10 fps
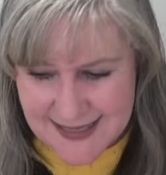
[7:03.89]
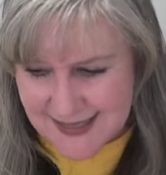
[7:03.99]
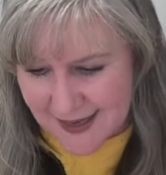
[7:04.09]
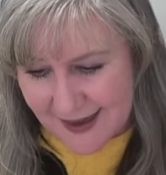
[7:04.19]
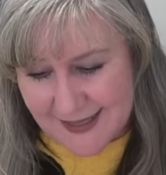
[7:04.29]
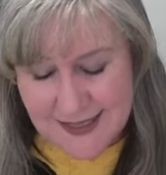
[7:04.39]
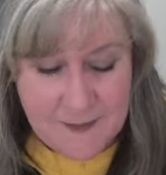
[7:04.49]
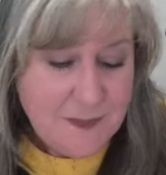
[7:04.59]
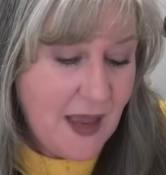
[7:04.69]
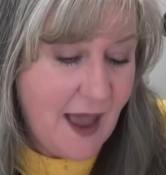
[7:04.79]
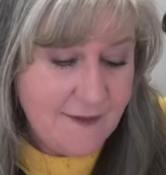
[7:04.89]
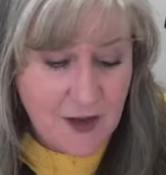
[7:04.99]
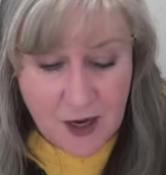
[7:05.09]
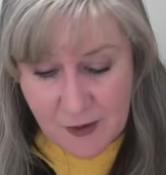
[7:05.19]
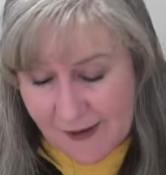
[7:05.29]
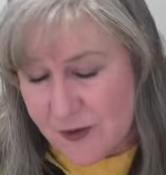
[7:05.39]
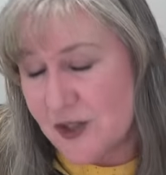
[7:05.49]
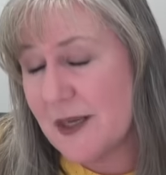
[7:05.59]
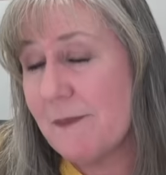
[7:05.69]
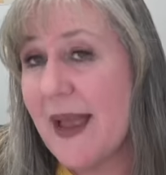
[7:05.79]
Designs. I've got
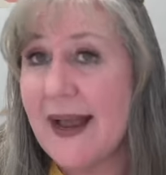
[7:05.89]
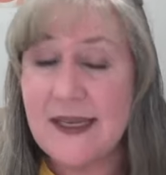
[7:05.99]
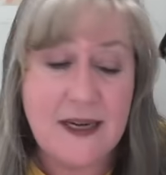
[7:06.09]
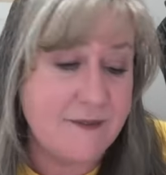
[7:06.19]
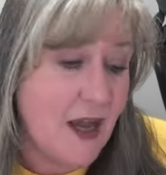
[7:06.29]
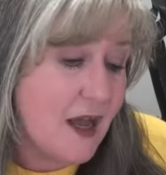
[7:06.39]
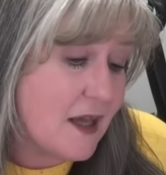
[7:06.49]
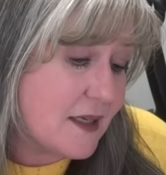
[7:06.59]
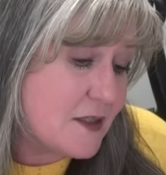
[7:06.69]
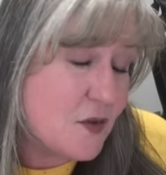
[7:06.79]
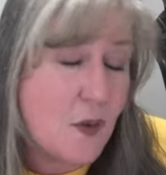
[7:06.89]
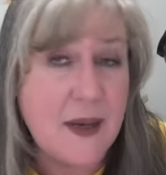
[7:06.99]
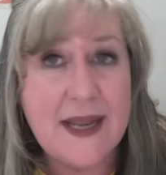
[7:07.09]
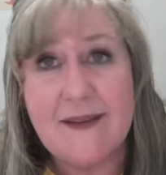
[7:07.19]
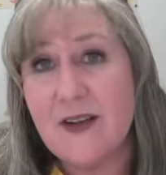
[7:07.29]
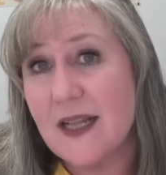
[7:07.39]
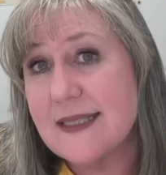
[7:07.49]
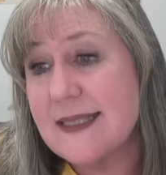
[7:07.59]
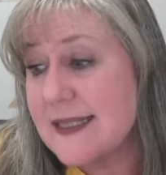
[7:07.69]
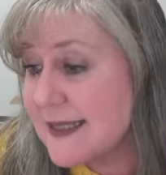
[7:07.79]
Crafter's Companion, I've got Hunkydory, I've got
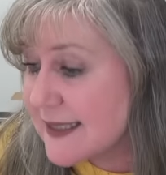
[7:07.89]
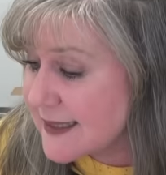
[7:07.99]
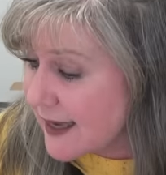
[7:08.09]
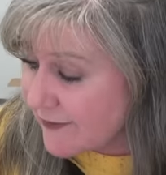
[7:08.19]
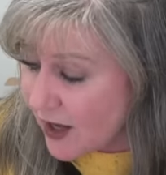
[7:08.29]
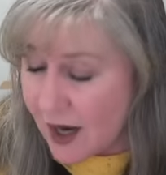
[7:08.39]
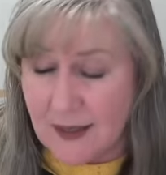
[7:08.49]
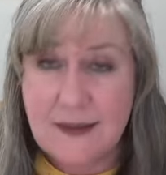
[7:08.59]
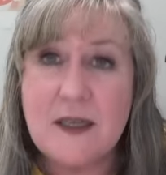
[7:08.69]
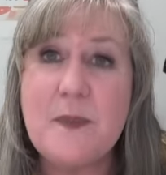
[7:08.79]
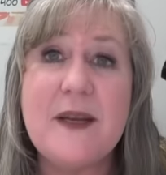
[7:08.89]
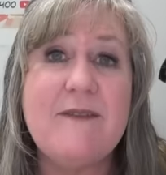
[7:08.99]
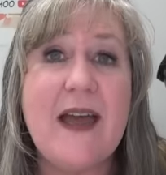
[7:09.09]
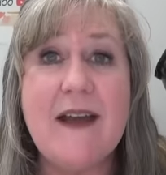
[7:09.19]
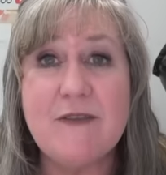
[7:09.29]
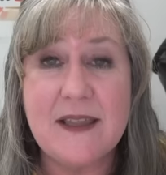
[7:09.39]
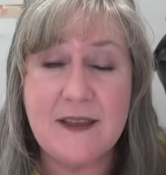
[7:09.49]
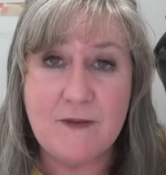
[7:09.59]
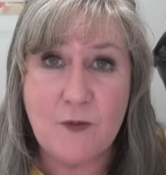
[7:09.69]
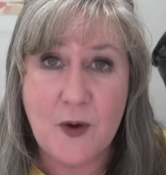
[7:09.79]
Sizzix, I've got a little bit of
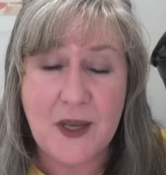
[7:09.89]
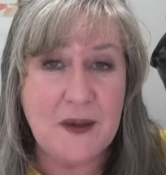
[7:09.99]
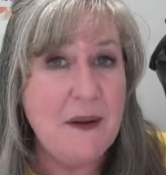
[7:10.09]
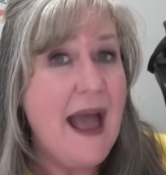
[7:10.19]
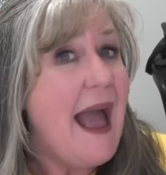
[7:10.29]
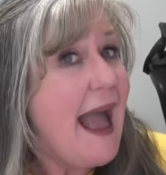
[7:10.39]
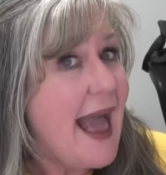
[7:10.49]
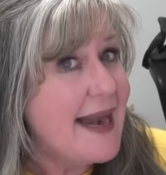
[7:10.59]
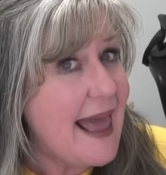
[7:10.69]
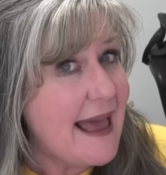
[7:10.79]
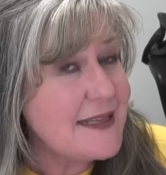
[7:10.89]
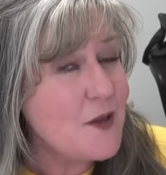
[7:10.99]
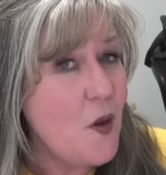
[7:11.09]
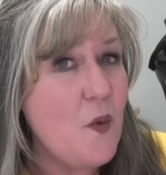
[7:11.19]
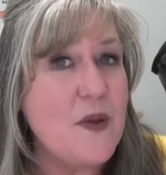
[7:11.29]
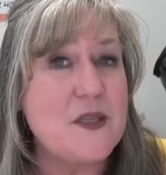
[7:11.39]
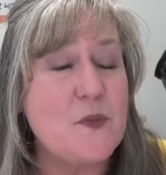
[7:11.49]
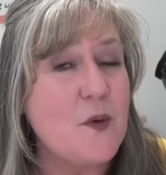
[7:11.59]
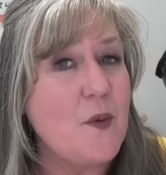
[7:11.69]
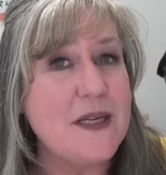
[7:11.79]
everything for you. And as always,
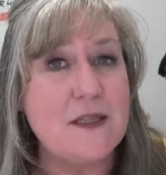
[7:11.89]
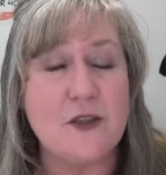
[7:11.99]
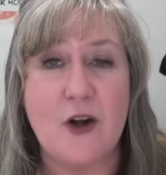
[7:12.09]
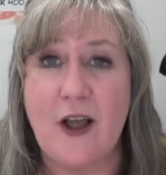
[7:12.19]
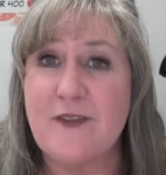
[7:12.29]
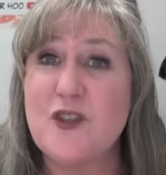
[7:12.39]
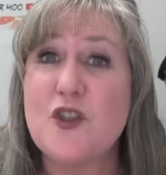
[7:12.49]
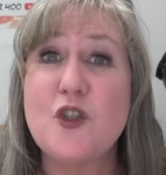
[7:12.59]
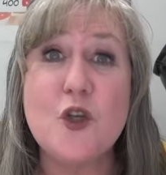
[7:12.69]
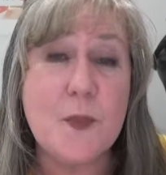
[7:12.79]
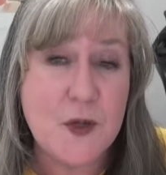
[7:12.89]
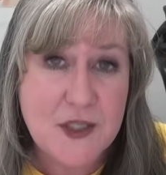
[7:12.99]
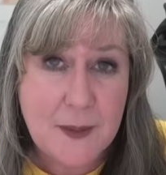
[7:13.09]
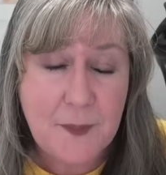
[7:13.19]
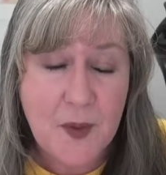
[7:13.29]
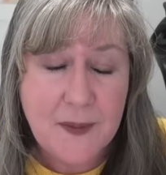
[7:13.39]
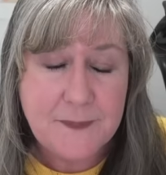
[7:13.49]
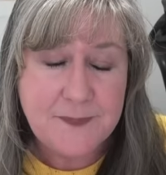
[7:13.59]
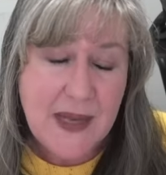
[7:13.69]
we're going to start off super simple